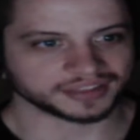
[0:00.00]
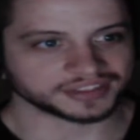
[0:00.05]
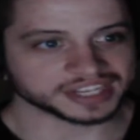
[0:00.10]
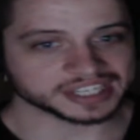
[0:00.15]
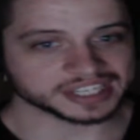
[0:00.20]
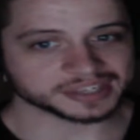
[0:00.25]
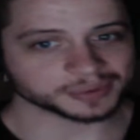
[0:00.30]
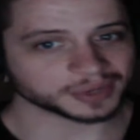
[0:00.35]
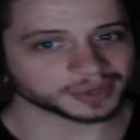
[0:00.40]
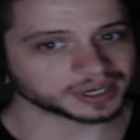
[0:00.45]

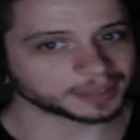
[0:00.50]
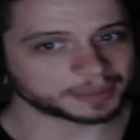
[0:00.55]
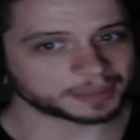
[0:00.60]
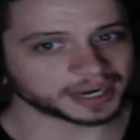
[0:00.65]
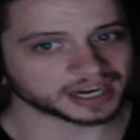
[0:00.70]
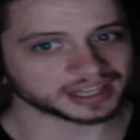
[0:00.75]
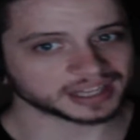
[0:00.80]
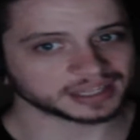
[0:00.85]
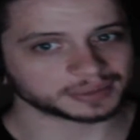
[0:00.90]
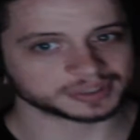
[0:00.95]
This one
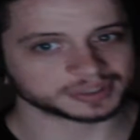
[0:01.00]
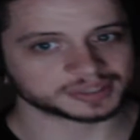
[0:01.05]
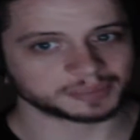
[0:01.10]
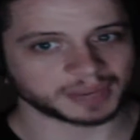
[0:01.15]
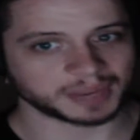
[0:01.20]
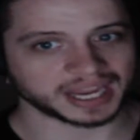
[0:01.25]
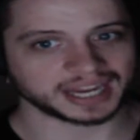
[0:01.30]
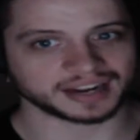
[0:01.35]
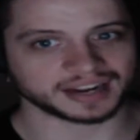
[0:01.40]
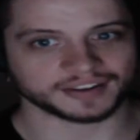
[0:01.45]
apparently was
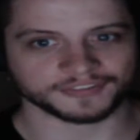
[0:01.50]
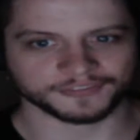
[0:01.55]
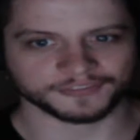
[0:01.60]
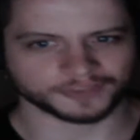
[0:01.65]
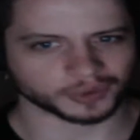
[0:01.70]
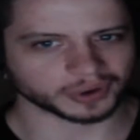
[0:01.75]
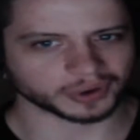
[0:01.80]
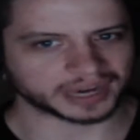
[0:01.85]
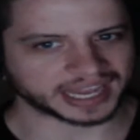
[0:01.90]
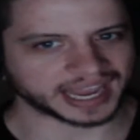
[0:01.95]
made in
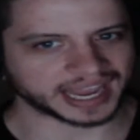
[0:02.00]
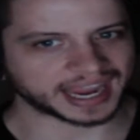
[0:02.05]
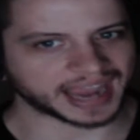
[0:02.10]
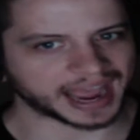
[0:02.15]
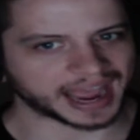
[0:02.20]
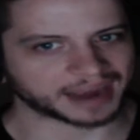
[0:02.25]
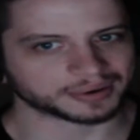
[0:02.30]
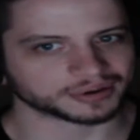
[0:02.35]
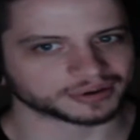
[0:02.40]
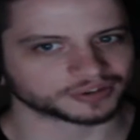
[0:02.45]
48
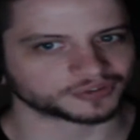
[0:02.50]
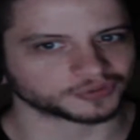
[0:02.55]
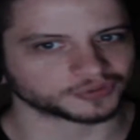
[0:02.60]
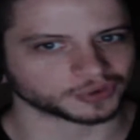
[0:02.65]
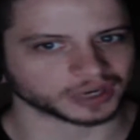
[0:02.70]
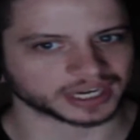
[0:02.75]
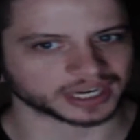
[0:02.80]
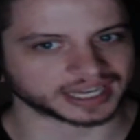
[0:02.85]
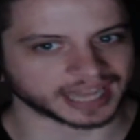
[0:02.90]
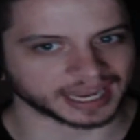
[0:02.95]
hours
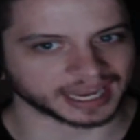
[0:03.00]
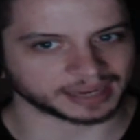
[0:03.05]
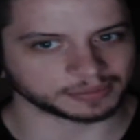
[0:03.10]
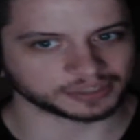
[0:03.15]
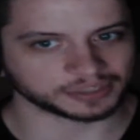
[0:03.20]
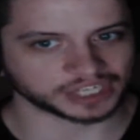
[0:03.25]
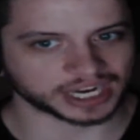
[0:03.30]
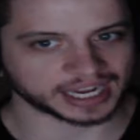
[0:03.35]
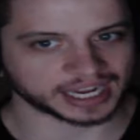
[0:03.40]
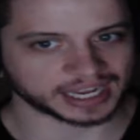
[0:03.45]
for a
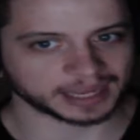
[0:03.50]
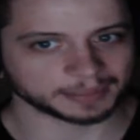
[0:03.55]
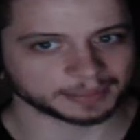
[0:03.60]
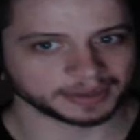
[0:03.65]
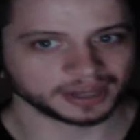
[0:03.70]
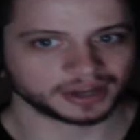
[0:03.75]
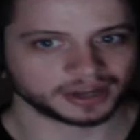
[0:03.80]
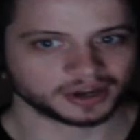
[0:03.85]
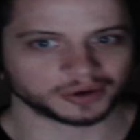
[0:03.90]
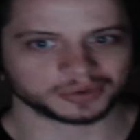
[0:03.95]
game jam,
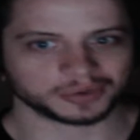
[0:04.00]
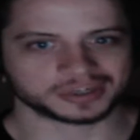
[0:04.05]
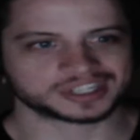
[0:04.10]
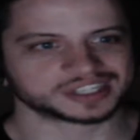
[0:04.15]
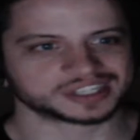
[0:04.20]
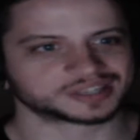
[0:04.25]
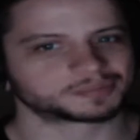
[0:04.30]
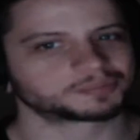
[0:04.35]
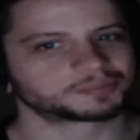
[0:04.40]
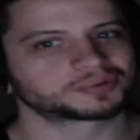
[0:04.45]

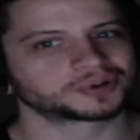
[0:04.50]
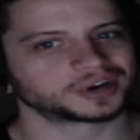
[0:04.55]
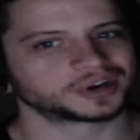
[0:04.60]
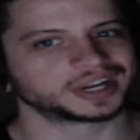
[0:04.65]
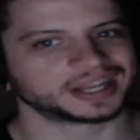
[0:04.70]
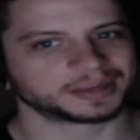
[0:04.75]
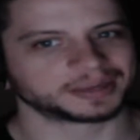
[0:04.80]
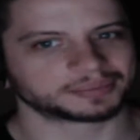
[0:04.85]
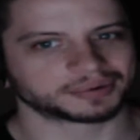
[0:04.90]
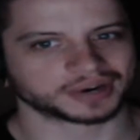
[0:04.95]
which is
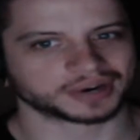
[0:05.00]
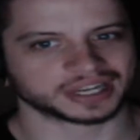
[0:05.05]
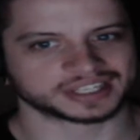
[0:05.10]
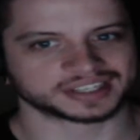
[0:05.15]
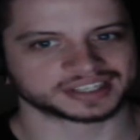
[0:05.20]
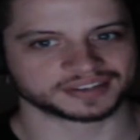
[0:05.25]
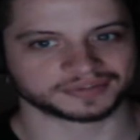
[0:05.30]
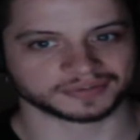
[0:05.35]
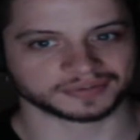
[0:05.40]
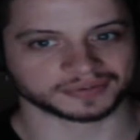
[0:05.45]
pretty
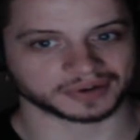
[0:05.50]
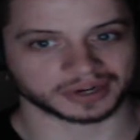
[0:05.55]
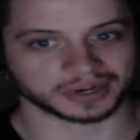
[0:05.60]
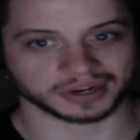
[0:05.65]
impressive